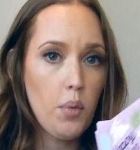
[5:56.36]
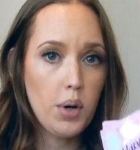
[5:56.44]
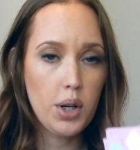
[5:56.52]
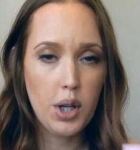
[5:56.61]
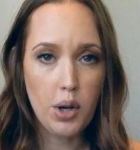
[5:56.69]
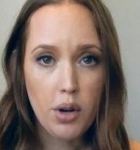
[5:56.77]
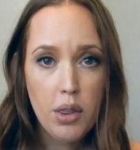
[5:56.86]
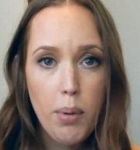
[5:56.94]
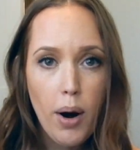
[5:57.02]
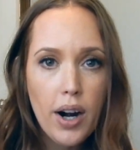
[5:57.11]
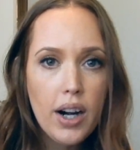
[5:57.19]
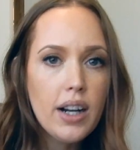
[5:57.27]
We're gonna go to the
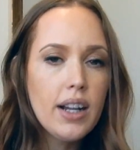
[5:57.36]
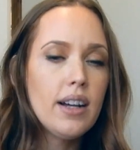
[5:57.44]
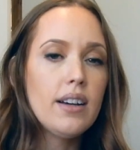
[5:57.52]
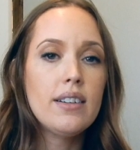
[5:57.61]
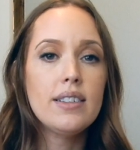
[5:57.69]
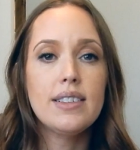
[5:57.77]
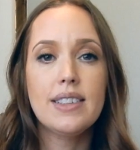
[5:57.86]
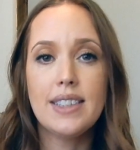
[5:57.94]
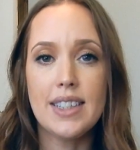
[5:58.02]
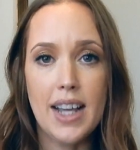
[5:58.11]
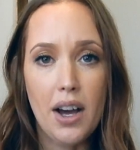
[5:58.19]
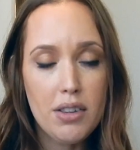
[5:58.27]
park,
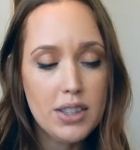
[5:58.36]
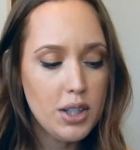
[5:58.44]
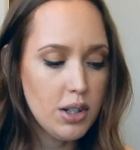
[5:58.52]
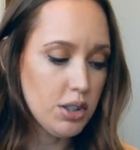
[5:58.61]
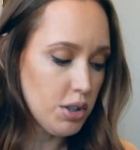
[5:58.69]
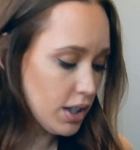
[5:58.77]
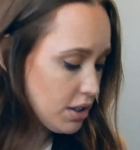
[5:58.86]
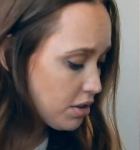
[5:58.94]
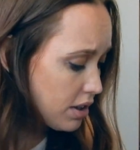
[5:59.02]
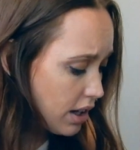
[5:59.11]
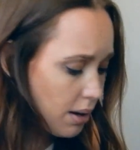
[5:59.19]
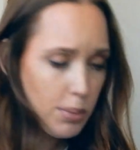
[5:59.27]
see how this goes. You guys are
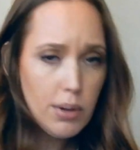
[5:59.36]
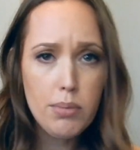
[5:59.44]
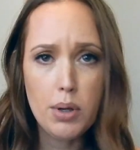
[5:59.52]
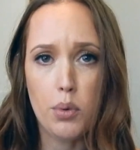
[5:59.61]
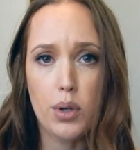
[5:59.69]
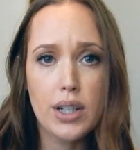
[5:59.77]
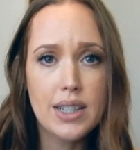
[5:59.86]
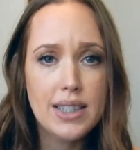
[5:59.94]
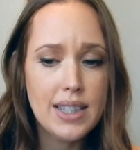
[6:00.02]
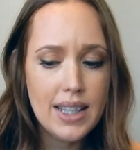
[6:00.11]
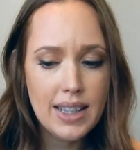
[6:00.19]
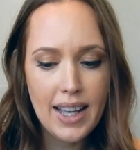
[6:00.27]
gonna come with me. We're
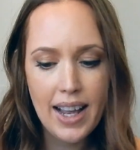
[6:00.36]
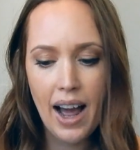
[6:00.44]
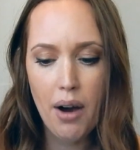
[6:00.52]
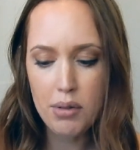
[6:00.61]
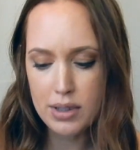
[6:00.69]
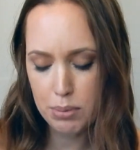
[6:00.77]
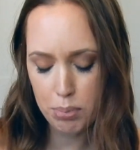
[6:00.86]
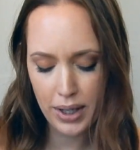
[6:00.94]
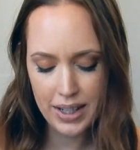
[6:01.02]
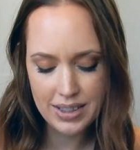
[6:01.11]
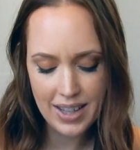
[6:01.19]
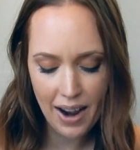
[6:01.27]
gonna see like how this
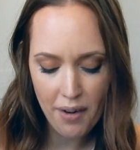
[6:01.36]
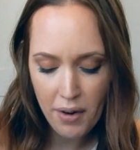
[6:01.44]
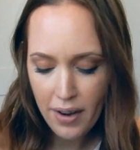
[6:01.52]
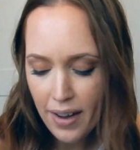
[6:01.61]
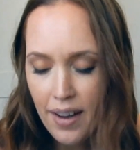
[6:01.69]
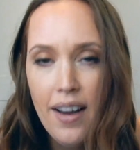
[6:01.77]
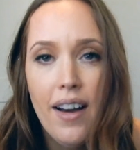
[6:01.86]
plays out.